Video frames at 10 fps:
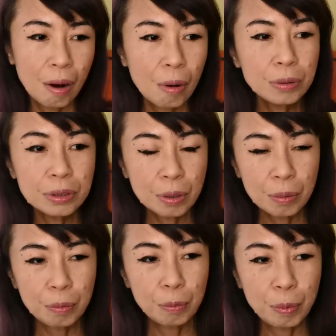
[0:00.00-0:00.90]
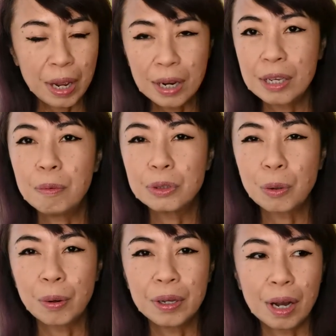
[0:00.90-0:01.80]
Also, where he was
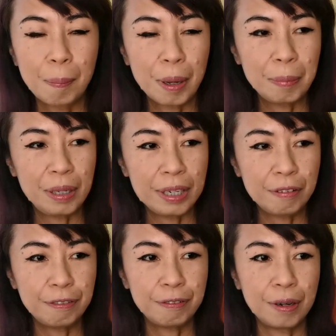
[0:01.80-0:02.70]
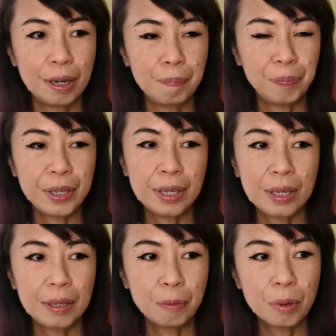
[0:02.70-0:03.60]
growing up, I believe,
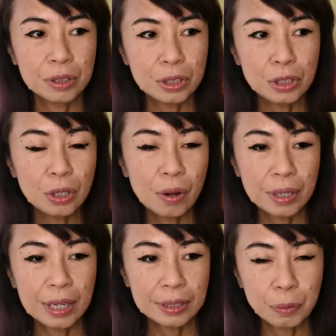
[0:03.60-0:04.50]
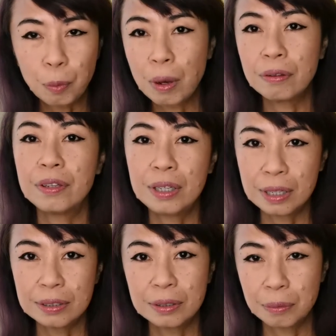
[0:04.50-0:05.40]
he was not as
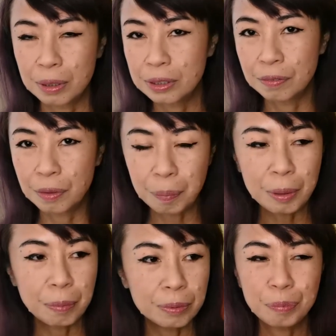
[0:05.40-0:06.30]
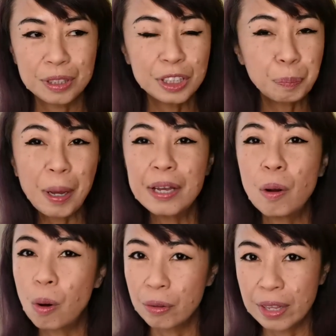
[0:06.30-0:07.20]
wealthy as the rest of the people. Despite
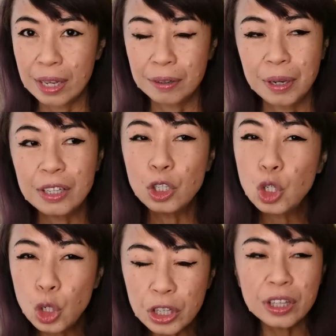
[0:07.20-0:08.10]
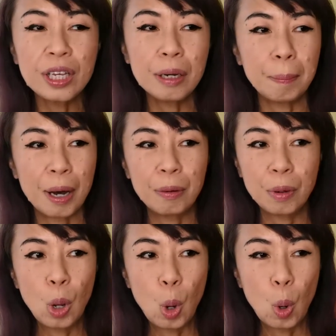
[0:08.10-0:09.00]
all that, okay, the good thing about